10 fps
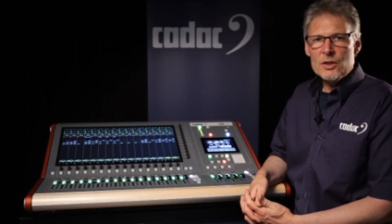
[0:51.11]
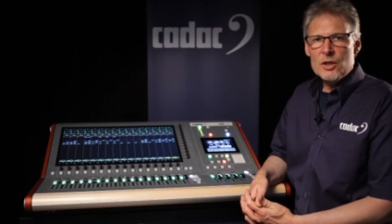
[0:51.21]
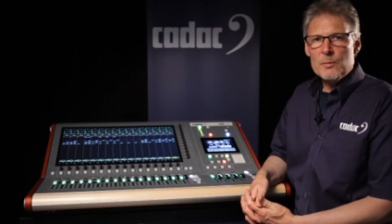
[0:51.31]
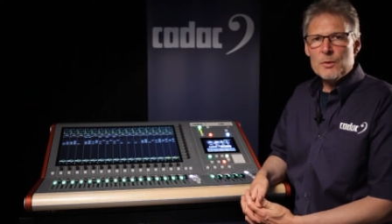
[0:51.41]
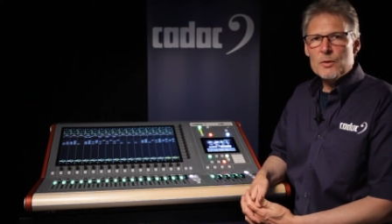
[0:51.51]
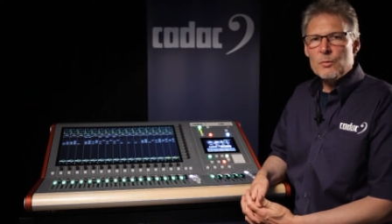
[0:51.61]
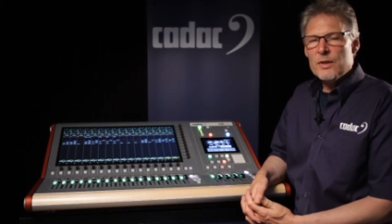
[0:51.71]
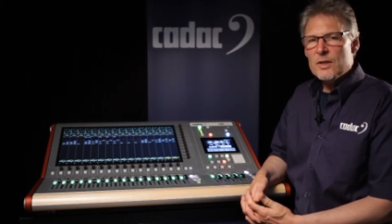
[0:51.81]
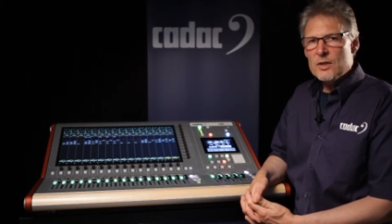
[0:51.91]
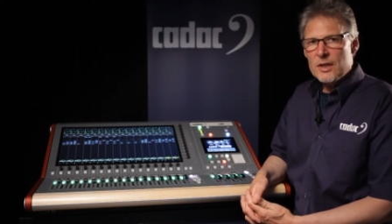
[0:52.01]
ships with
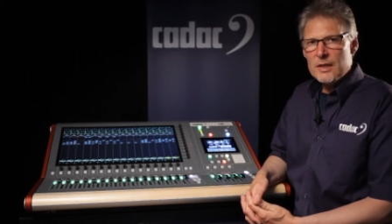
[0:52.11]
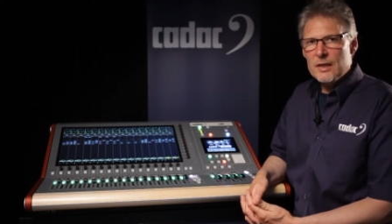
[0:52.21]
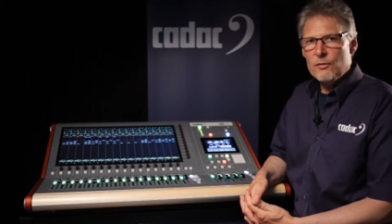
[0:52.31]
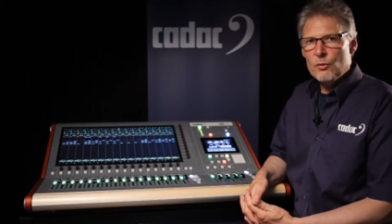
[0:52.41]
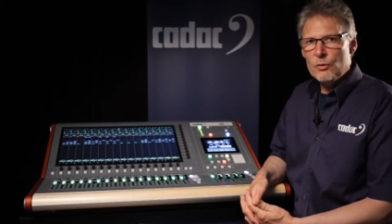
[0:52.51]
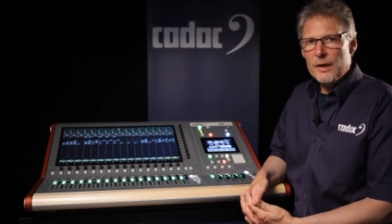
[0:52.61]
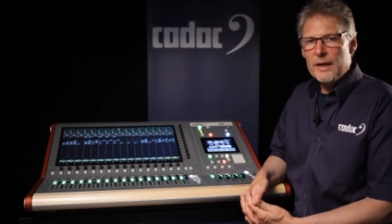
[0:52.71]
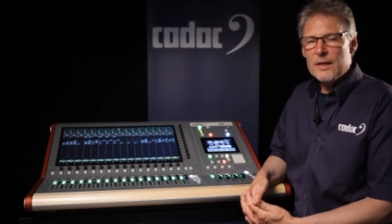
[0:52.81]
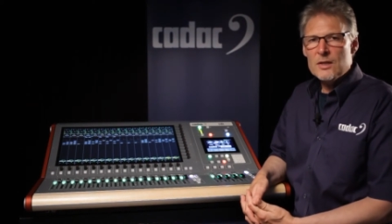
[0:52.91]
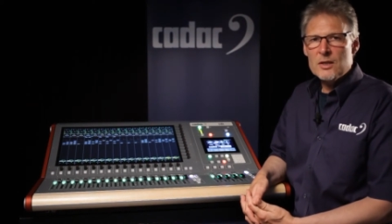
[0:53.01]
a 64
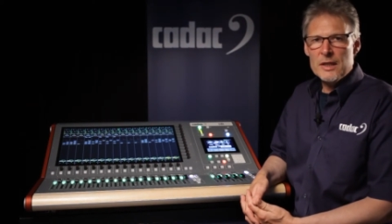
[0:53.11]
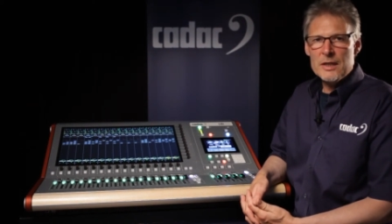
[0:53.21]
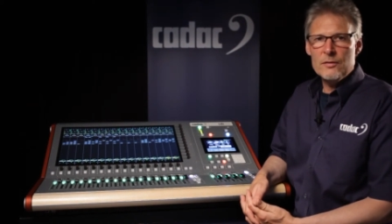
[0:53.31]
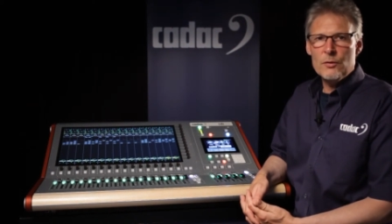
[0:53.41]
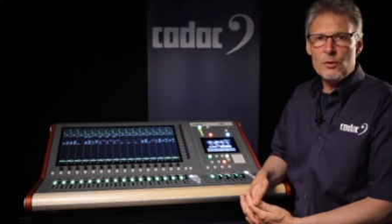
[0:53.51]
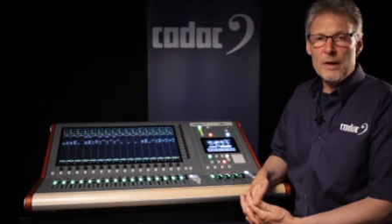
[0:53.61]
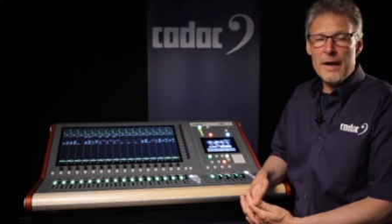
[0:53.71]
in, 64